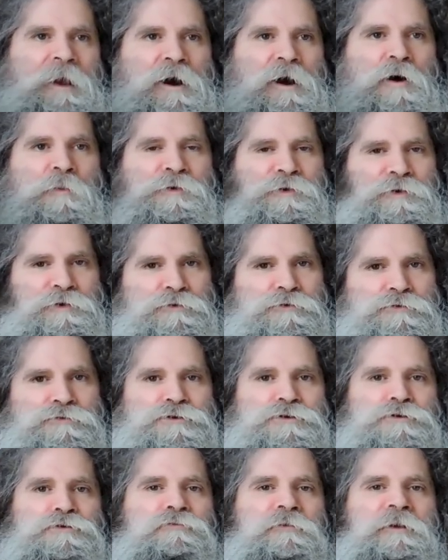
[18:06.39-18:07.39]
help you
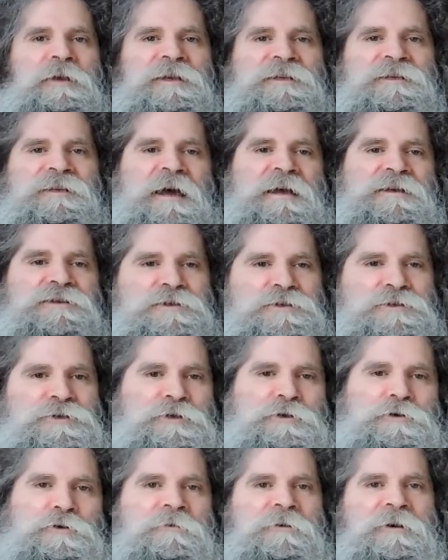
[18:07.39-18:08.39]
to reattach it to
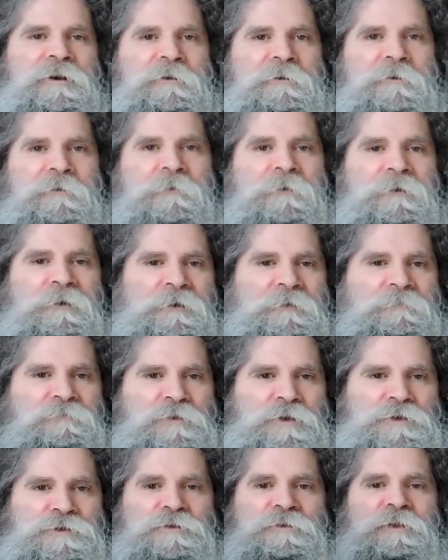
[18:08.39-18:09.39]
your hair
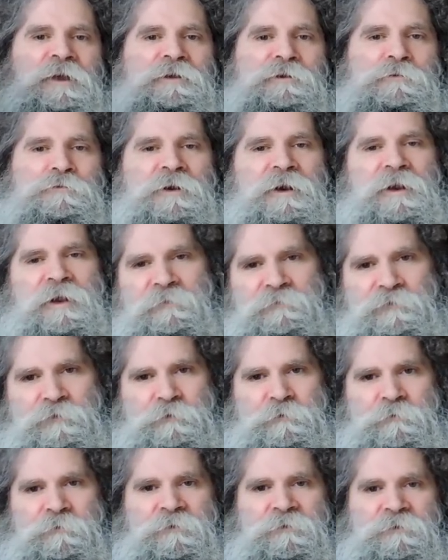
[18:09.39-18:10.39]
so that you would have
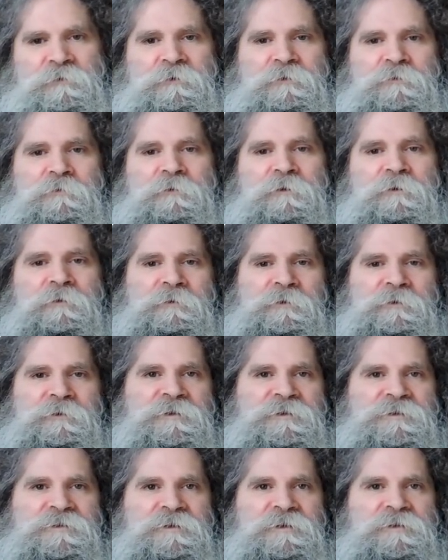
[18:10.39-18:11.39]
your
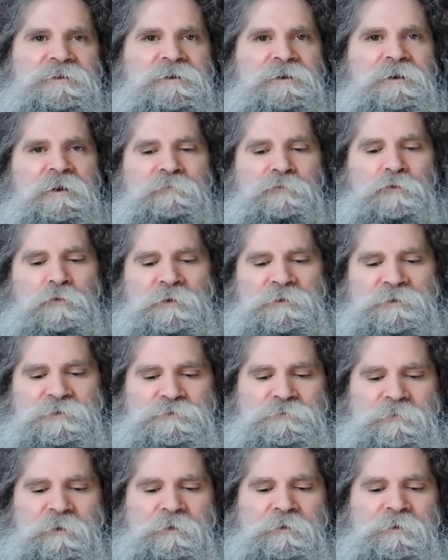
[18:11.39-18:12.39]
deceased loved
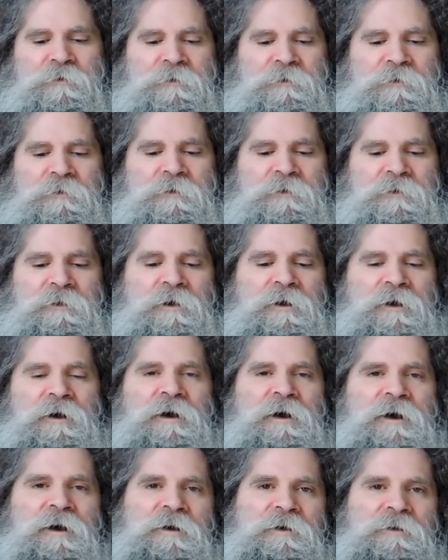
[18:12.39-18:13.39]
one's dread
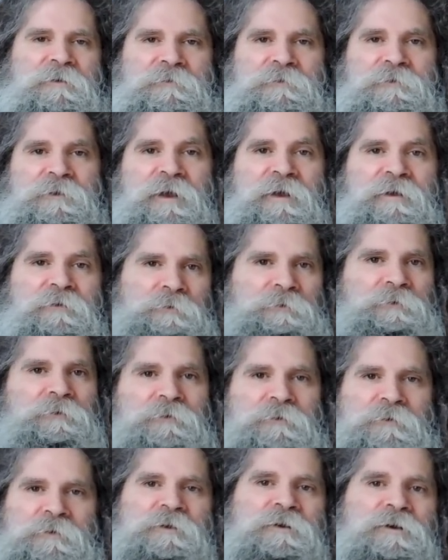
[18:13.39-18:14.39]
that
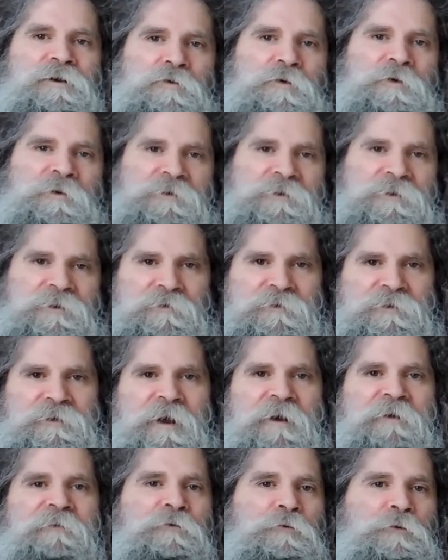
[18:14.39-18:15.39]
you
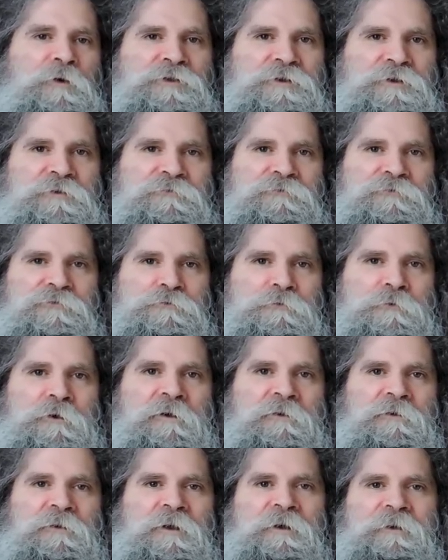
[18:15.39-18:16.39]
carry with you
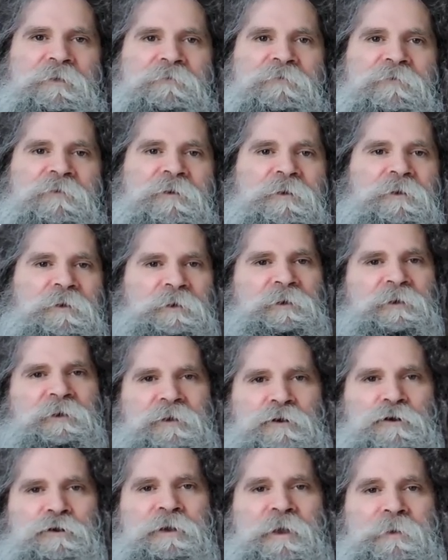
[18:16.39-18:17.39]
throughout life,
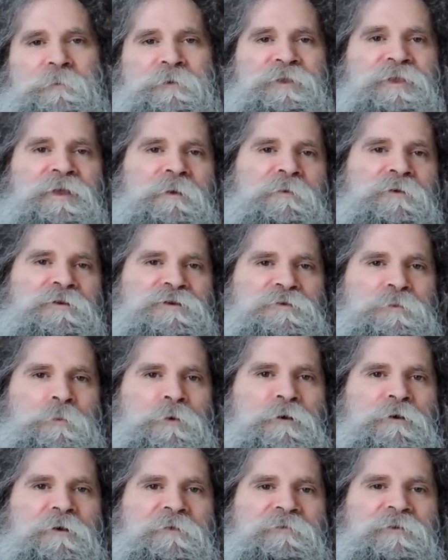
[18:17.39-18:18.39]
keeping them as a
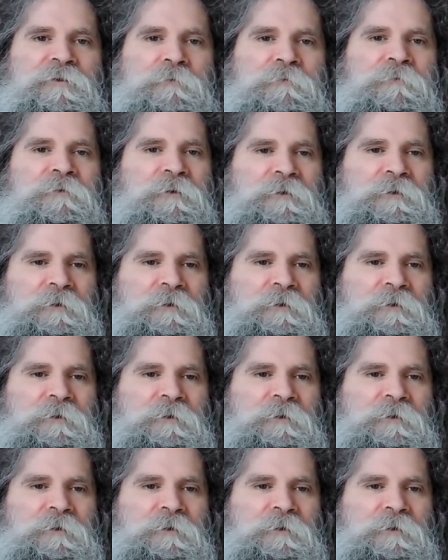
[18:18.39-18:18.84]
part of you.